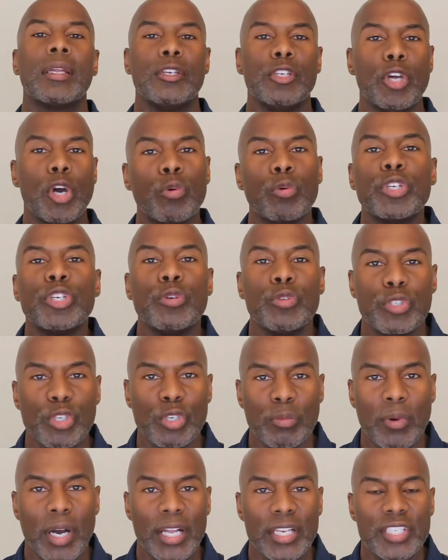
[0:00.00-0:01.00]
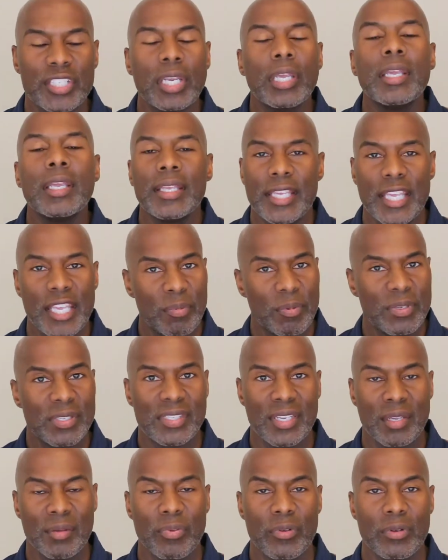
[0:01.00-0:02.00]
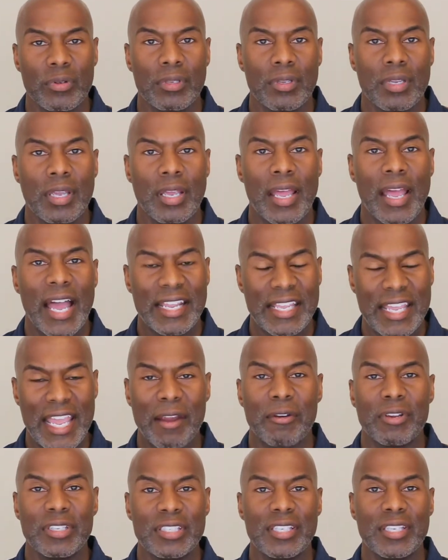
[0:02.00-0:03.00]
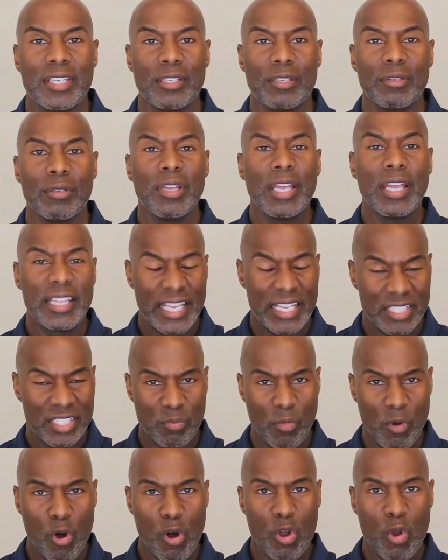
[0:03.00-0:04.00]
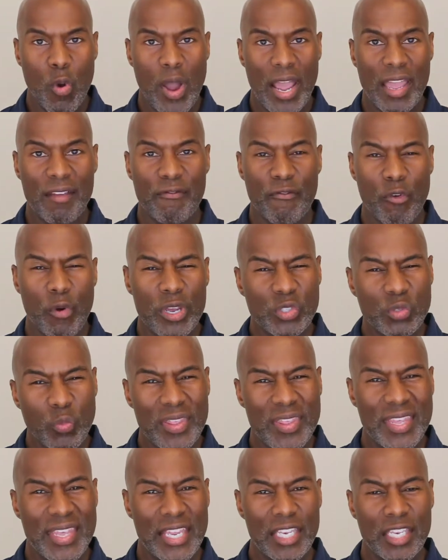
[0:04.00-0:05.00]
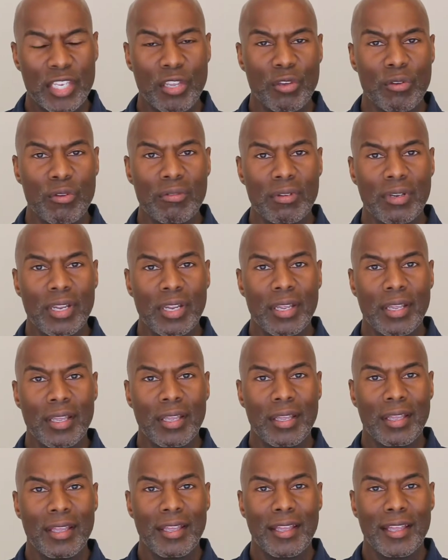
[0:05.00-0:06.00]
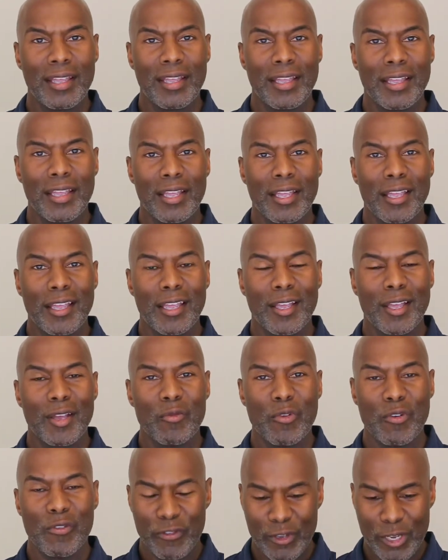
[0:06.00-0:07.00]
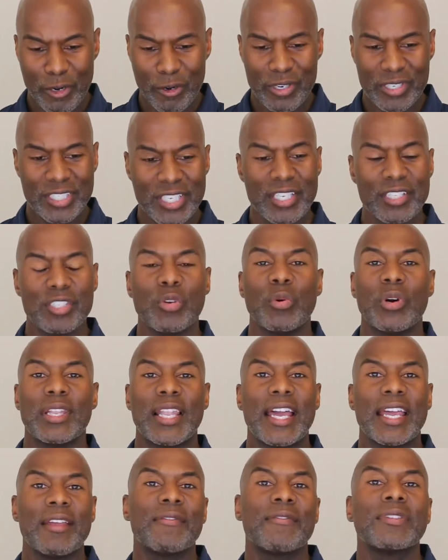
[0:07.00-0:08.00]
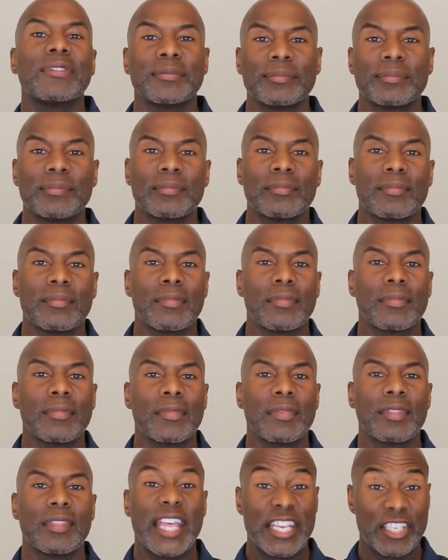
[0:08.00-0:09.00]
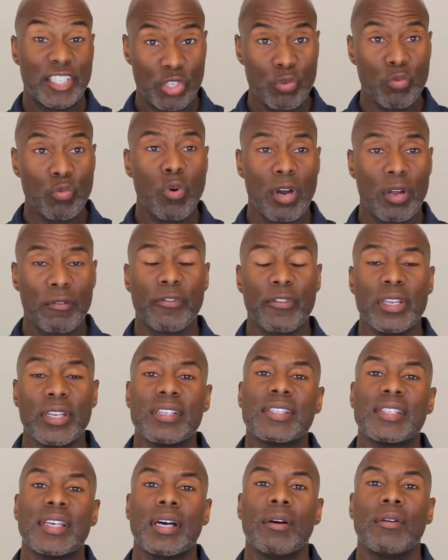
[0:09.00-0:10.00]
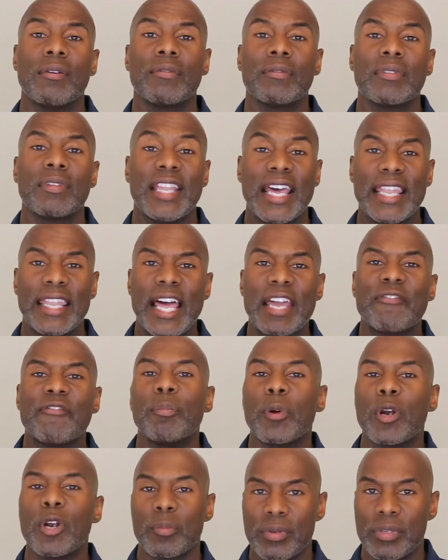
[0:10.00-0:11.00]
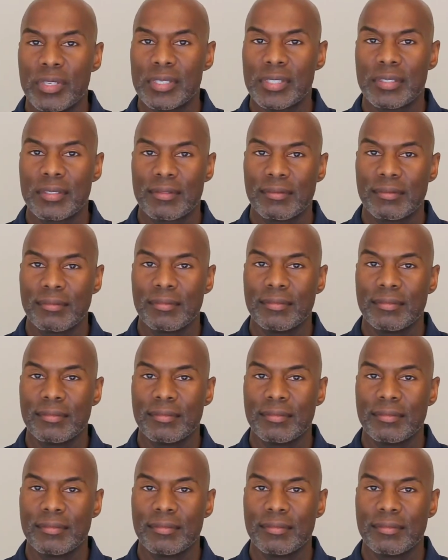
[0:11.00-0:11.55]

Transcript: Don't do too much. Keep it simple. I guarantee you that small, quiet voice within you will flourish into a life that you want for yourself, that life of purpose.